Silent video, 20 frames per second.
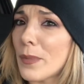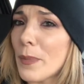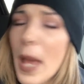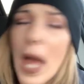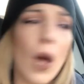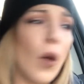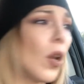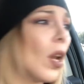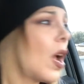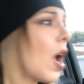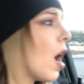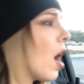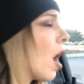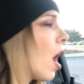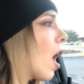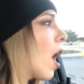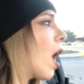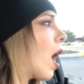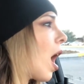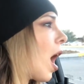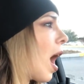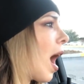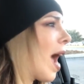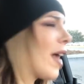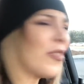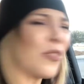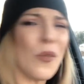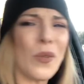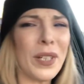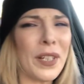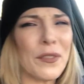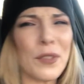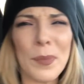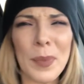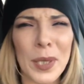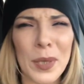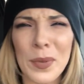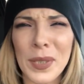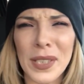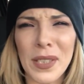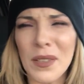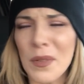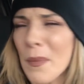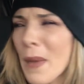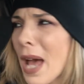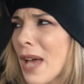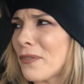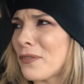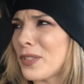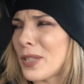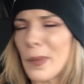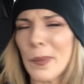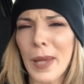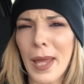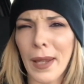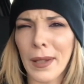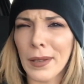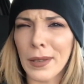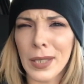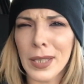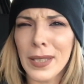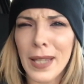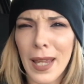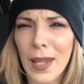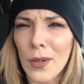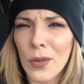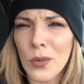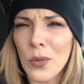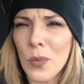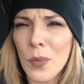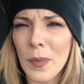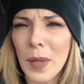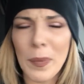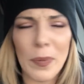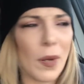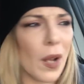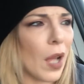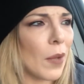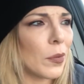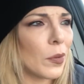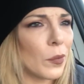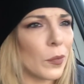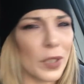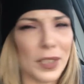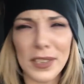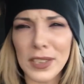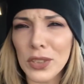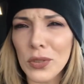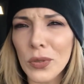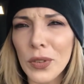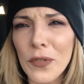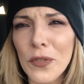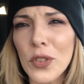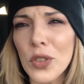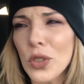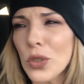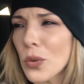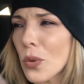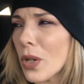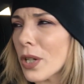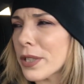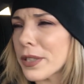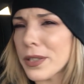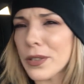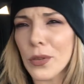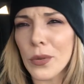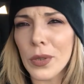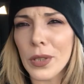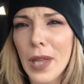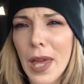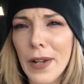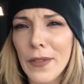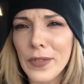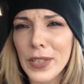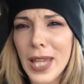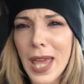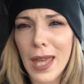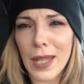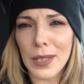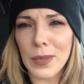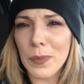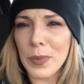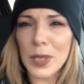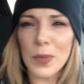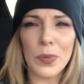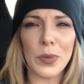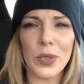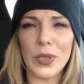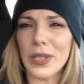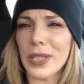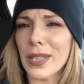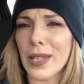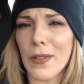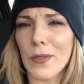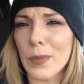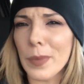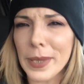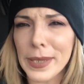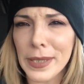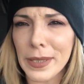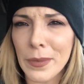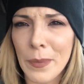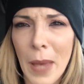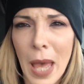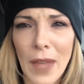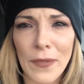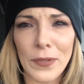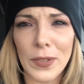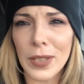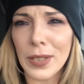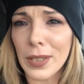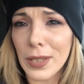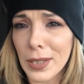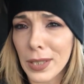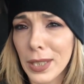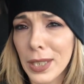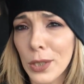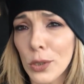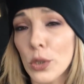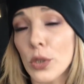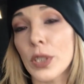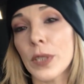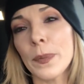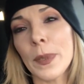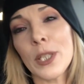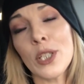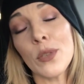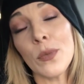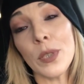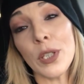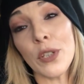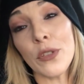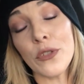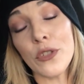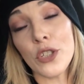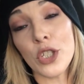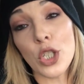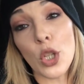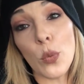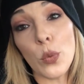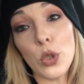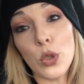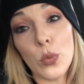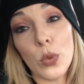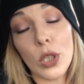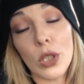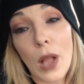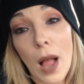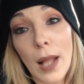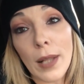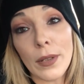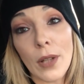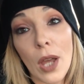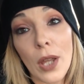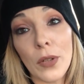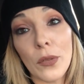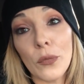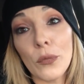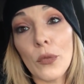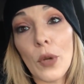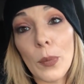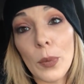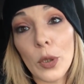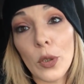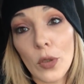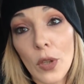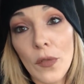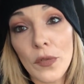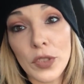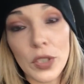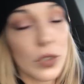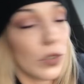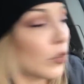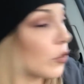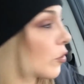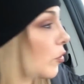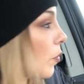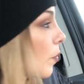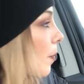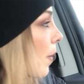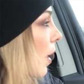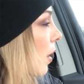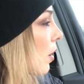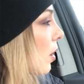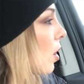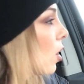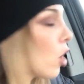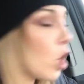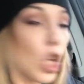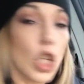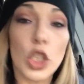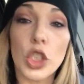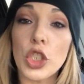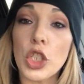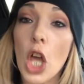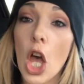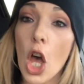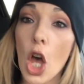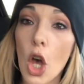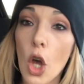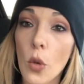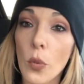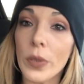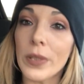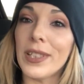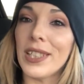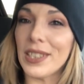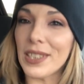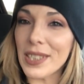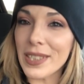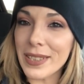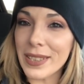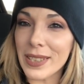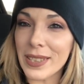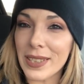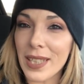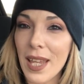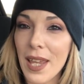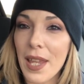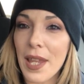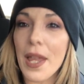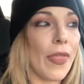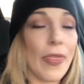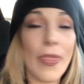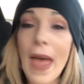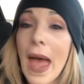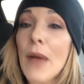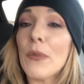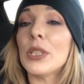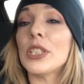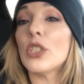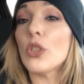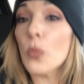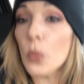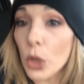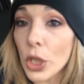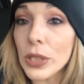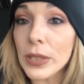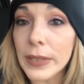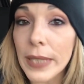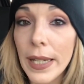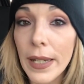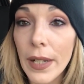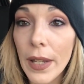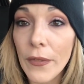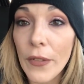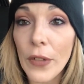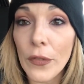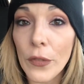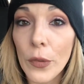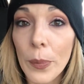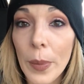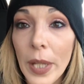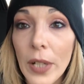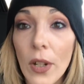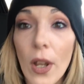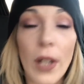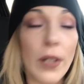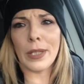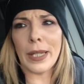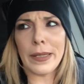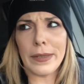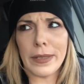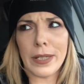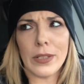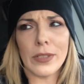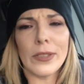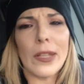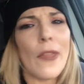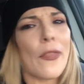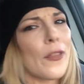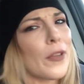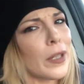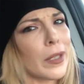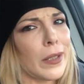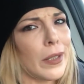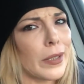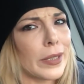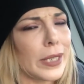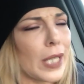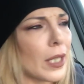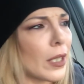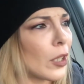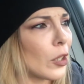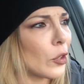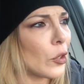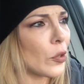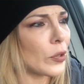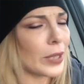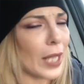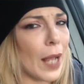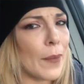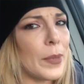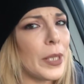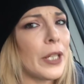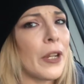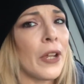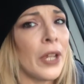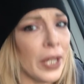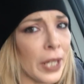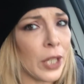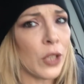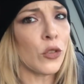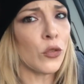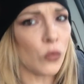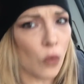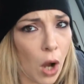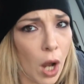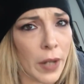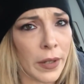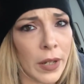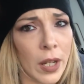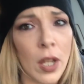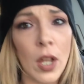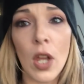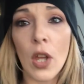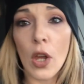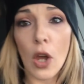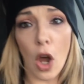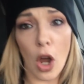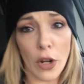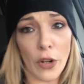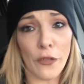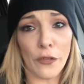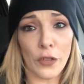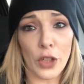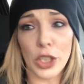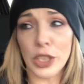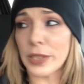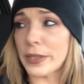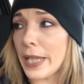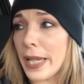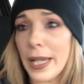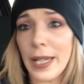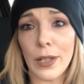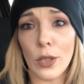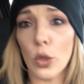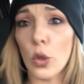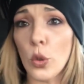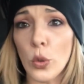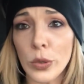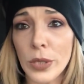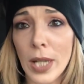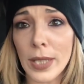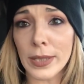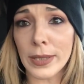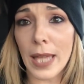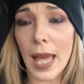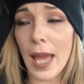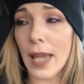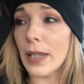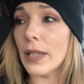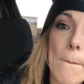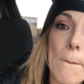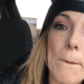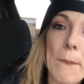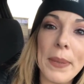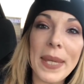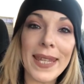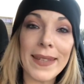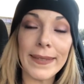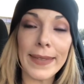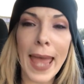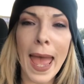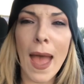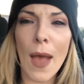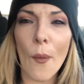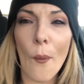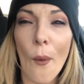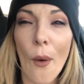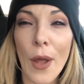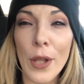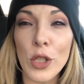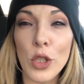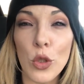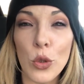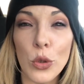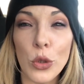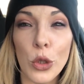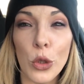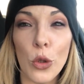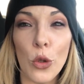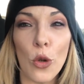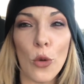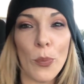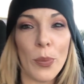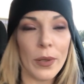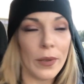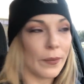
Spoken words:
him out. I thought everybody was in the mafia back in the day. I don't know what my problem was. You live in New York, you know a lot of Italian people, you think everybody's in the mafia and they're going to kill you, especially when they're showing you Glock 9 and rubber gloves under their bed. So, needless to say, that was the worst date I've ever been on. Like, there's nothing in a second close. I mean, a hit and run on a first date, who does that? Beat that one, YouTube.